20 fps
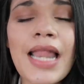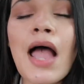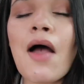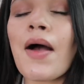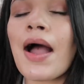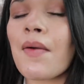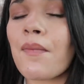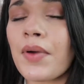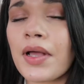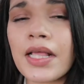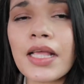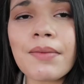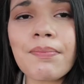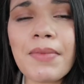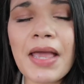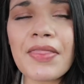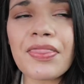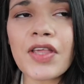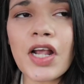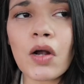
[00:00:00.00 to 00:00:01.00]
Now, I will
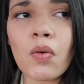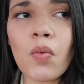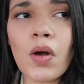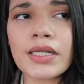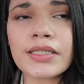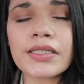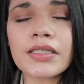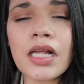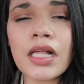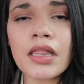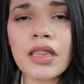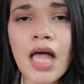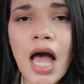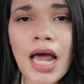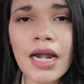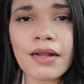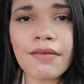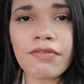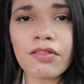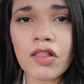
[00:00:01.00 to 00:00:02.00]
admit there wasn't a
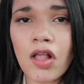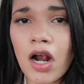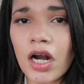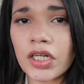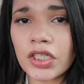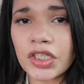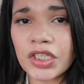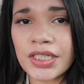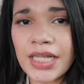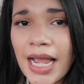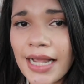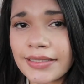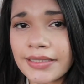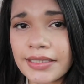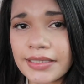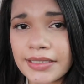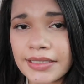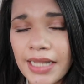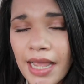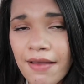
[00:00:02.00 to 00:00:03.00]
lot of large
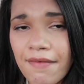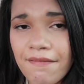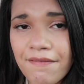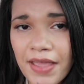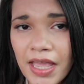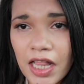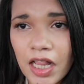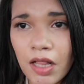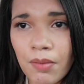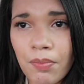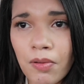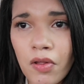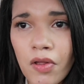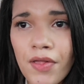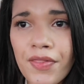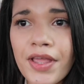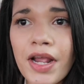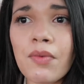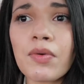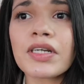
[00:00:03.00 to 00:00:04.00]
sizes
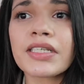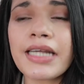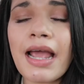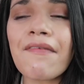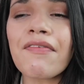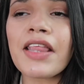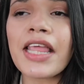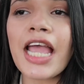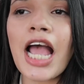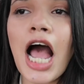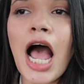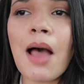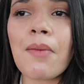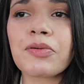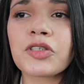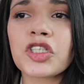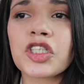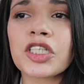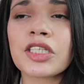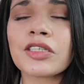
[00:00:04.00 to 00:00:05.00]
available. There were definitely
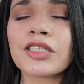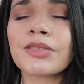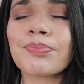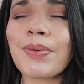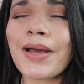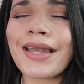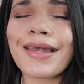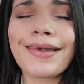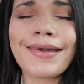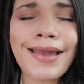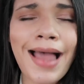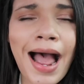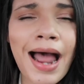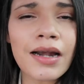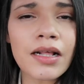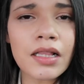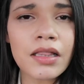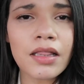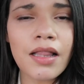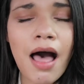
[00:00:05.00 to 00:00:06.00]
options, but
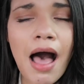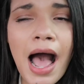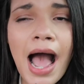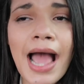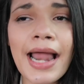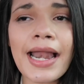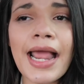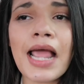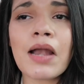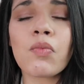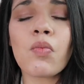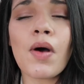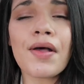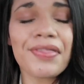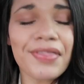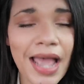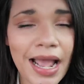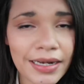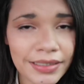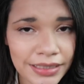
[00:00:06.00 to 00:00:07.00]
not a lot. And
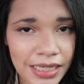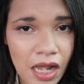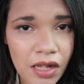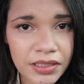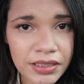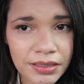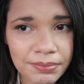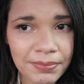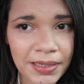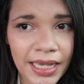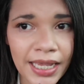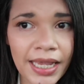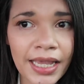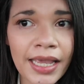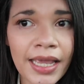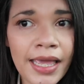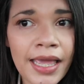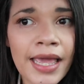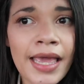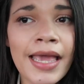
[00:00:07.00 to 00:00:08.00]
what that tells
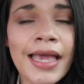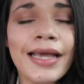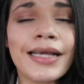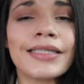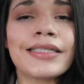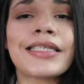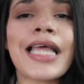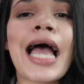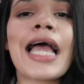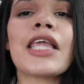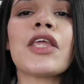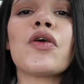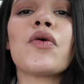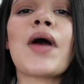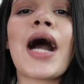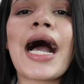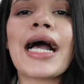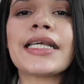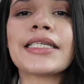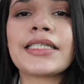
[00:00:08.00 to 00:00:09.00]
me is that you
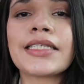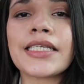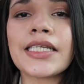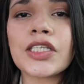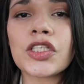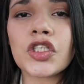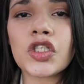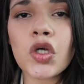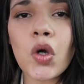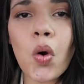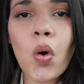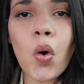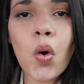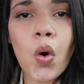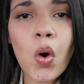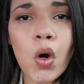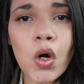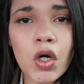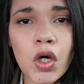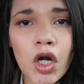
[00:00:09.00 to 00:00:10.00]
guys need to
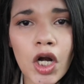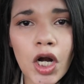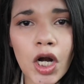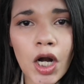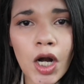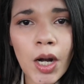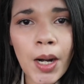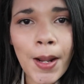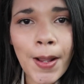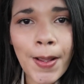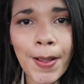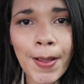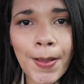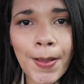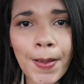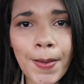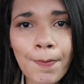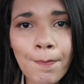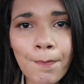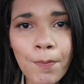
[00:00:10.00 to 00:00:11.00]
order
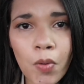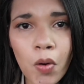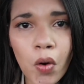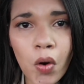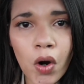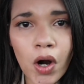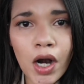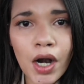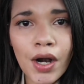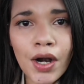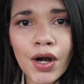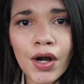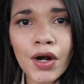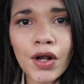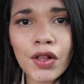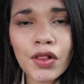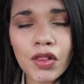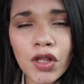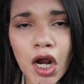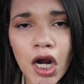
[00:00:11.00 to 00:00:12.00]

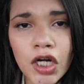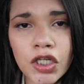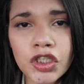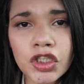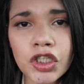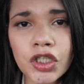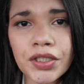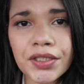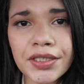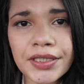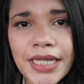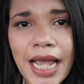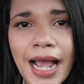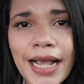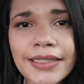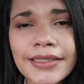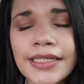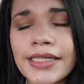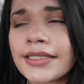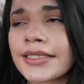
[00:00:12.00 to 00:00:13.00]
more larger
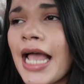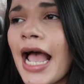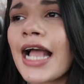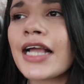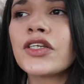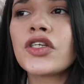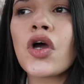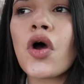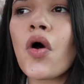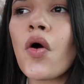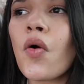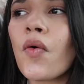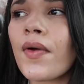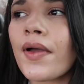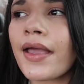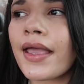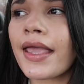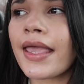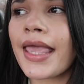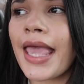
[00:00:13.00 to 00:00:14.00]
sizes. I
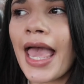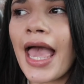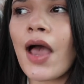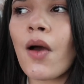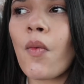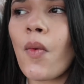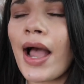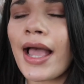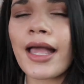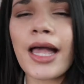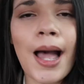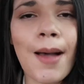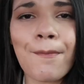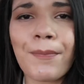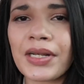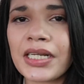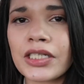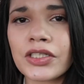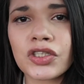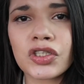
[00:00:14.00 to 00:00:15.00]
don't get why
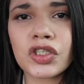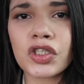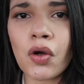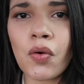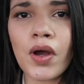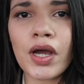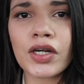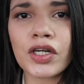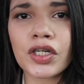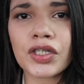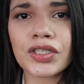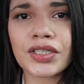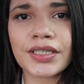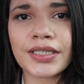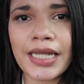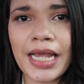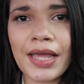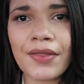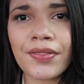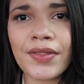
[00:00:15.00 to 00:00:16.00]
companies don't
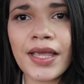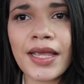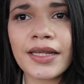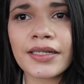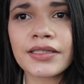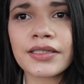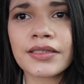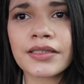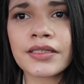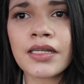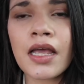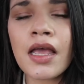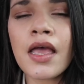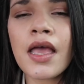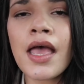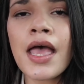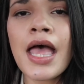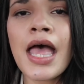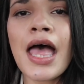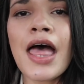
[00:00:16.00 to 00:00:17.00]
understand this.
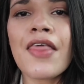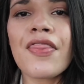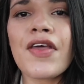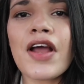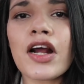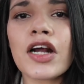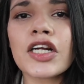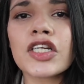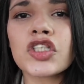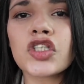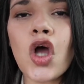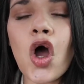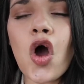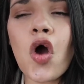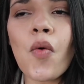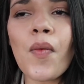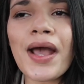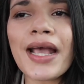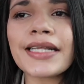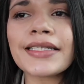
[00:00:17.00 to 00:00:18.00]
There is
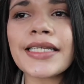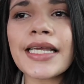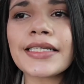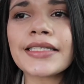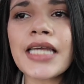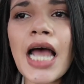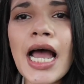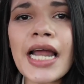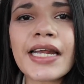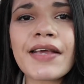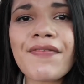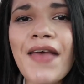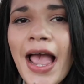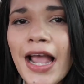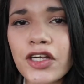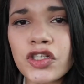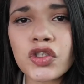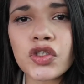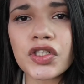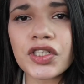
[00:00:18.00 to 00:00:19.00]
always a ton of
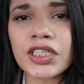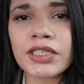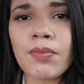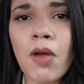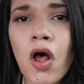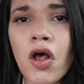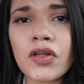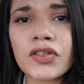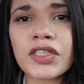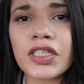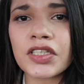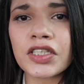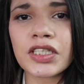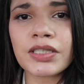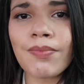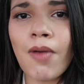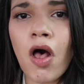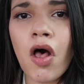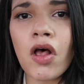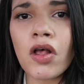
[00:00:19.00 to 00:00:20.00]
extra smalls
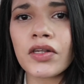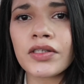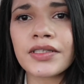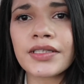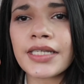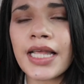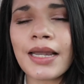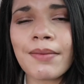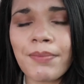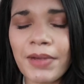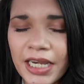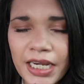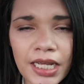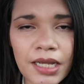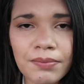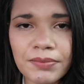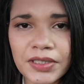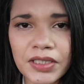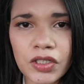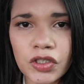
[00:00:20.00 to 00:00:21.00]
and
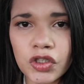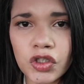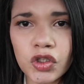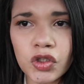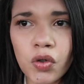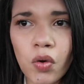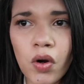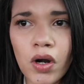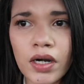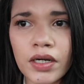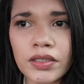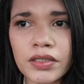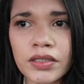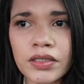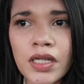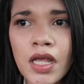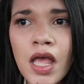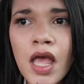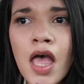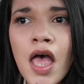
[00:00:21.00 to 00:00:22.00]
mediums in
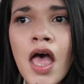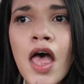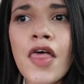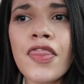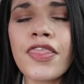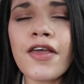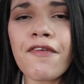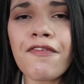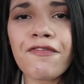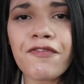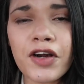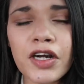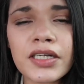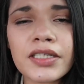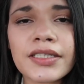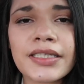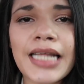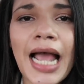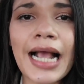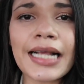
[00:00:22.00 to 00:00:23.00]
stores. The
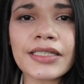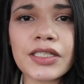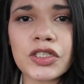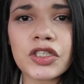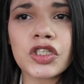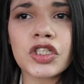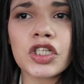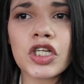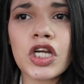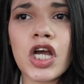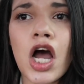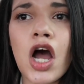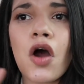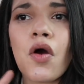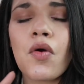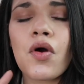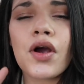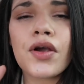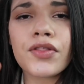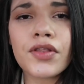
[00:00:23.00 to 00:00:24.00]
first sizes to
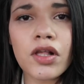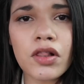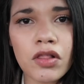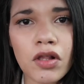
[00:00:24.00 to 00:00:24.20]
go are the